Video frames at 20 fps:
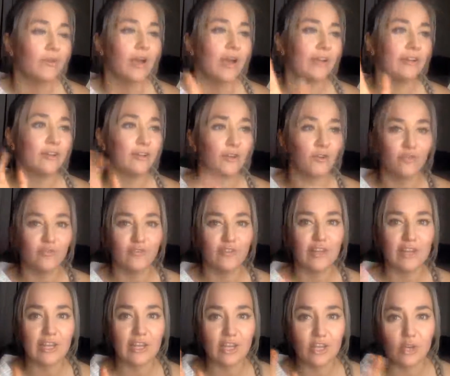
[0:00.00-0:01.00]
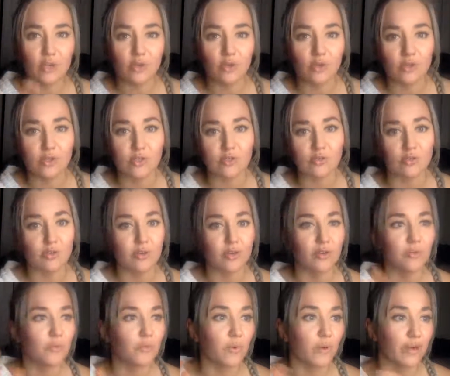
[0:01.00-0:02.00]
I don't know, videos
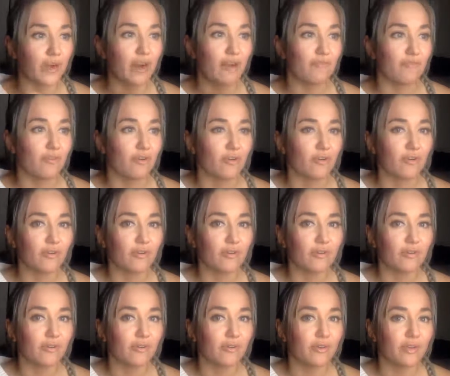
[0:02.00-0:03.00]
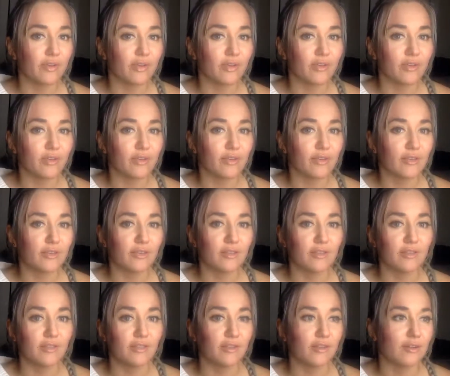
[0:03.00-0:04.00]
or whatever.
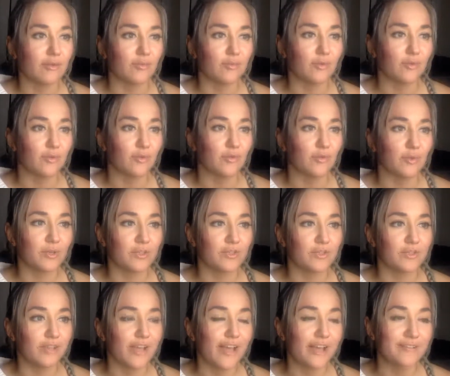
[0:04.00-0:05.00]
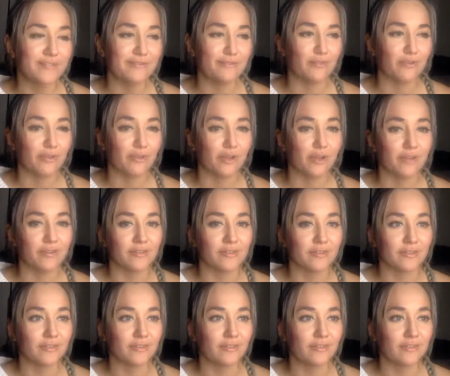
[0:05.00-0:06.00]
The computer wouldn't last for long,
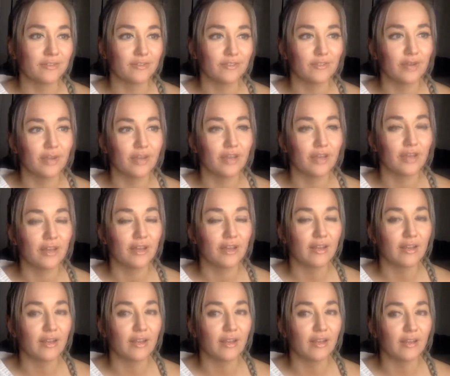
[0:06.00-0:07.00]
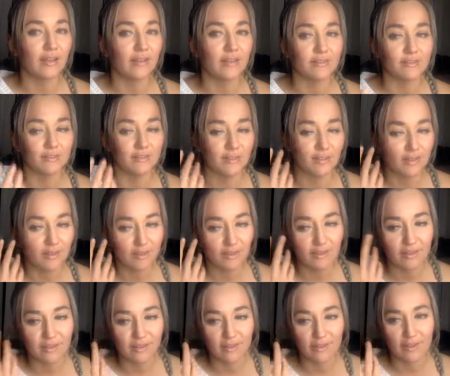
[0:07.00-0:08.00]
right? And
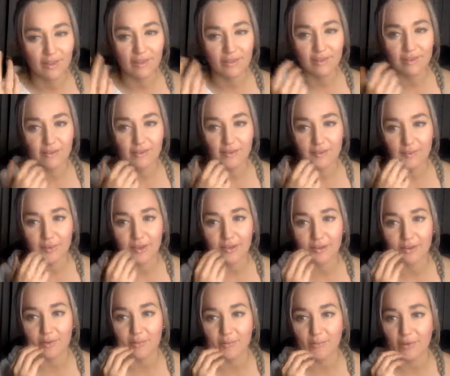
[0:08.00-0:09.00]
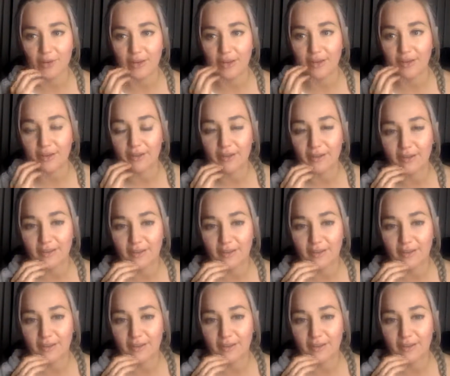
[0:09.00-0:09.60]
think about our brain.